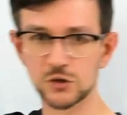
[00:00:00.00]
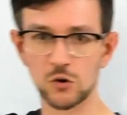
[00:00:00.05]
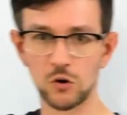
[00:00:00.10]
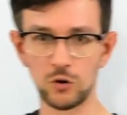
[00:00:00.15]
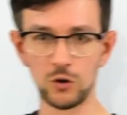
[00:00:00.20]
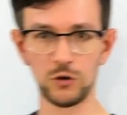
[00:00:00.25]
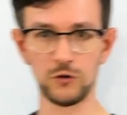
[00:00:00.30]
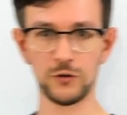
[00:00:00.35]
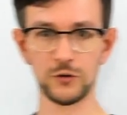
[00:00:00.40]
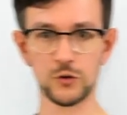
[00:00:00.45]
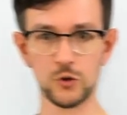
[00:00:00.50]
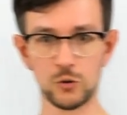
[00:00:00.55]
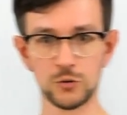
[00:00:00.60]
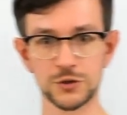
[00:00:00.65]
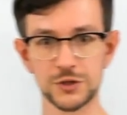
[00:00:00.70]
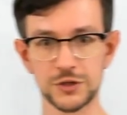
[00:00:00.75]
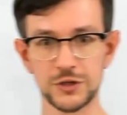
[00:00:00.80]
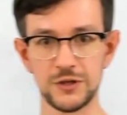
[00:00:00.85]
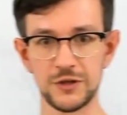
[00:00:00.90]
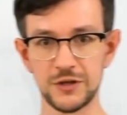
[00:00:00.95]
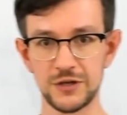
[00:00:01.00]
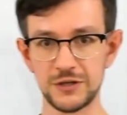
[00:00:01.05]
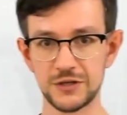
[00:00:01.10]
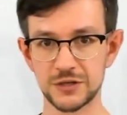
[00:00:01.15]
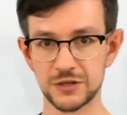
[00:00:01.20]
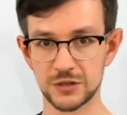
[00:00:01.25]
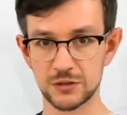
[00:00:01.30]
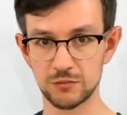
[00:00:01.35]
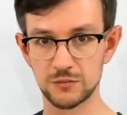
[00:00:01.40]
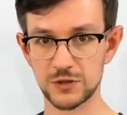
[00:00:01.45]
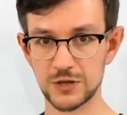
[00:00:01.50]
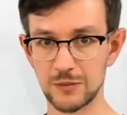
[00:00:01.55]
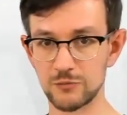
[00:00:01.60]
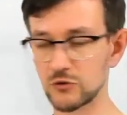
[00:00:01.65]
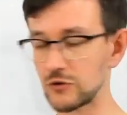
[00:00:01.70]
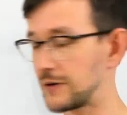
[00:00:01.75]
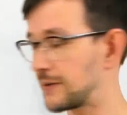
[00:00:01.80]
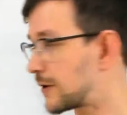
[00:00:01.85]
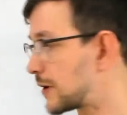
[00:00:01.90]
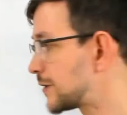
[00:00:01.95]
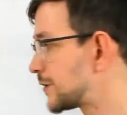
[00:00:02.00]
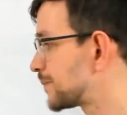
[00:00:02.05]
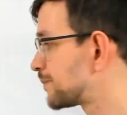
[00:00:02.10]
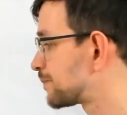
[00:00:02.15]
all nodes in this subtree, right?